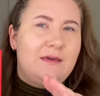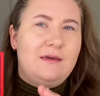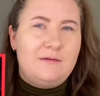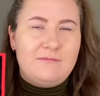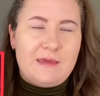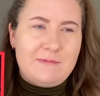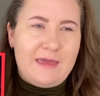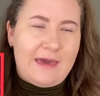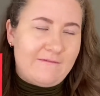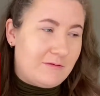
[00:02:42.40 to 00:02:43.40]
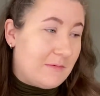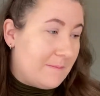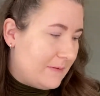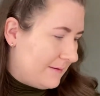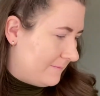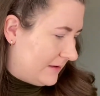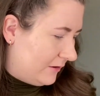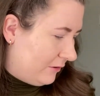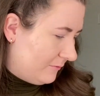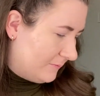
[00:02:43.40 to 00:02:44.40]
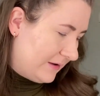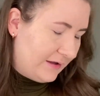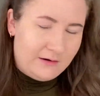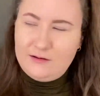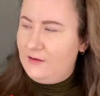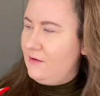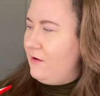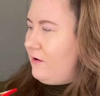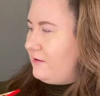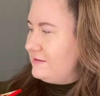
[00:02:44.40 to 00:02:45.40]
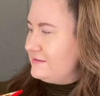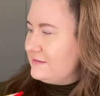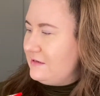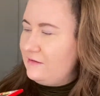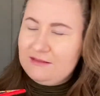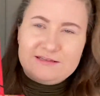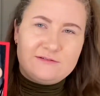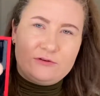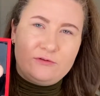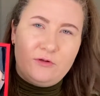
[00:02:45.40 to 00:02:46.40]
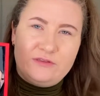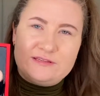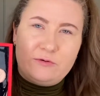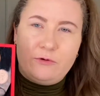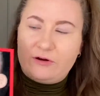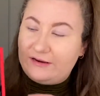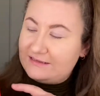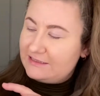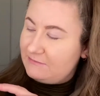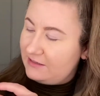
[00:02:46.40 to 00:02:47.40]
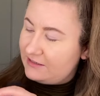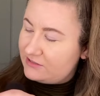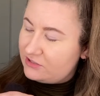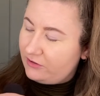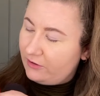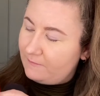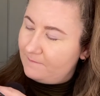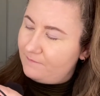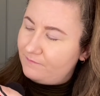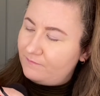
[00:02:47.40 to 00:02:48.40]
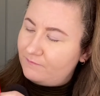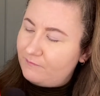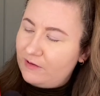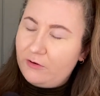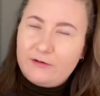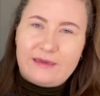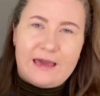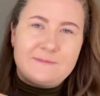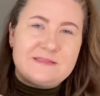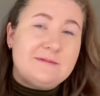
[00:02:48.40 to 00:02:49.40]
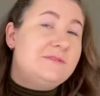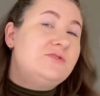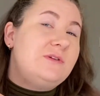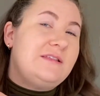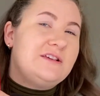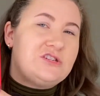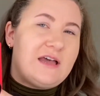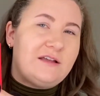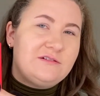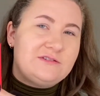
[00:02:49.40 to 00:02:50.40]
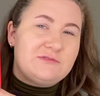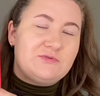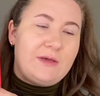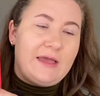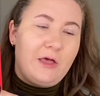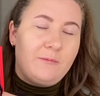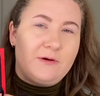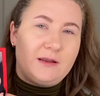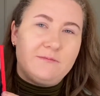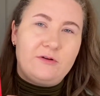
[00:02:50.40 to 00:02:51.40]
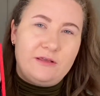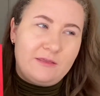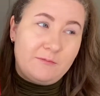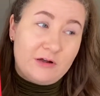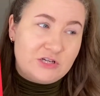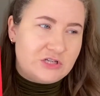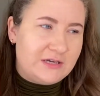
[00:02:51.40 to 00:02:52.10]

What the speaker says: maybe have them a bit bigger, but honestly this'll work nicely because there are bigger gaps in between the shadows, which will help when I'm putting the brush in.